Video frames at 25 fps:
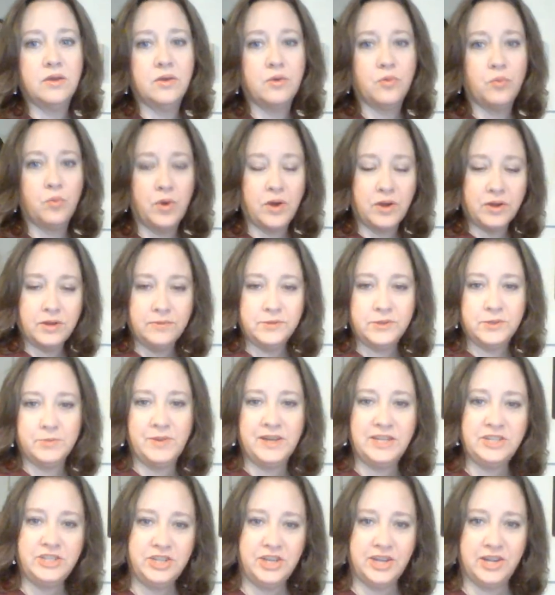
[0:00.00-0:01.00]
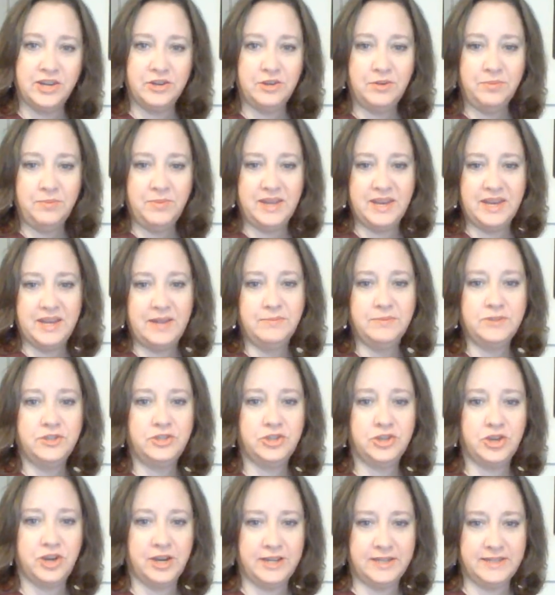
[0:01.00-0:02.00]
Welcome to my channel. My name's
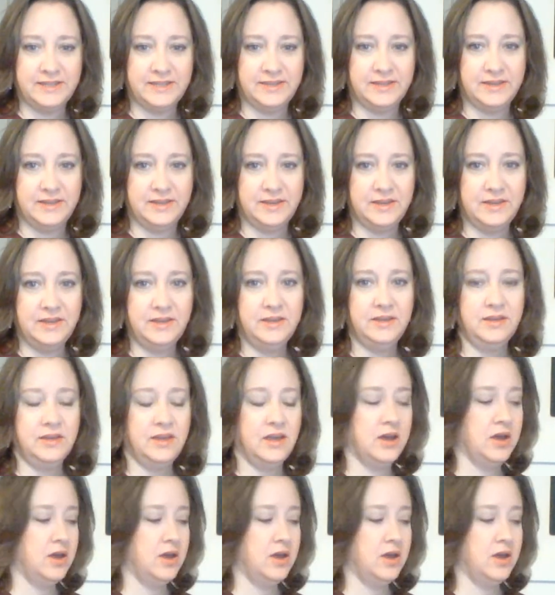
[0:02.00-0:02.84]
Tracy,